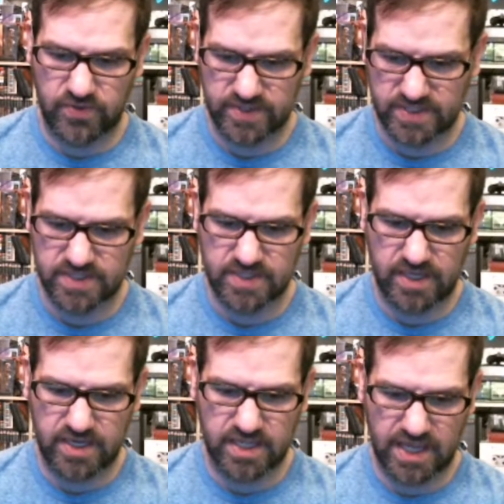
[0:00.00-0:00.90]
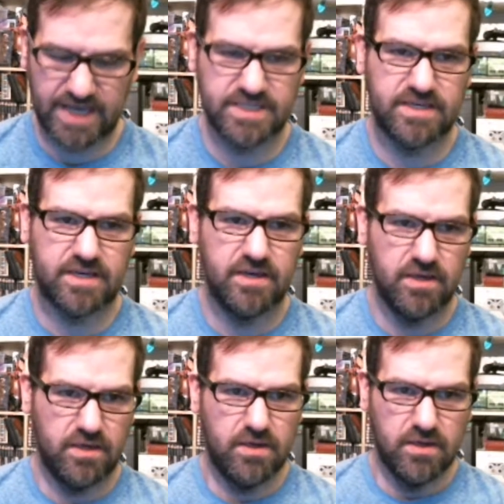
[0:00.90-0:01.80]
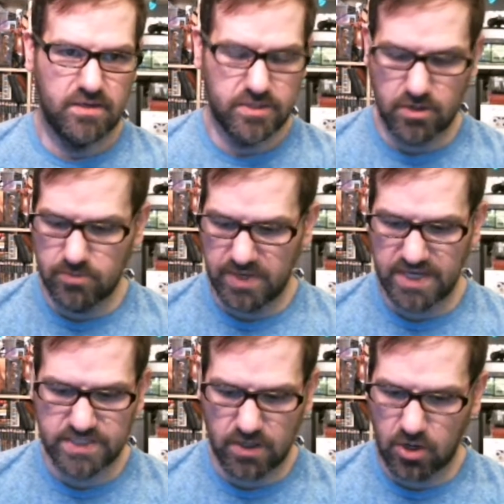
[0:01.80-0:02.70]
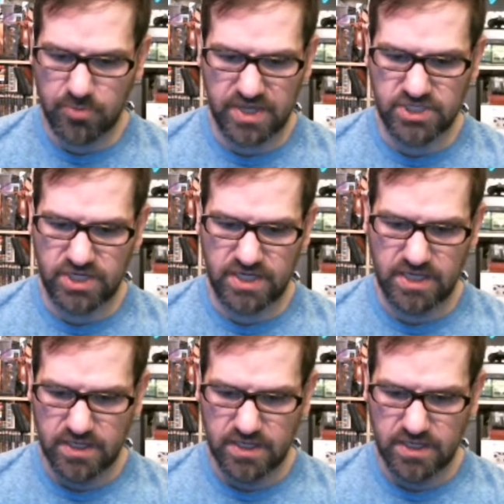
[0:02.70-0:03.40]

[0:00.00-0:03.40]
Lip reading: This is a classic turn-based RPG,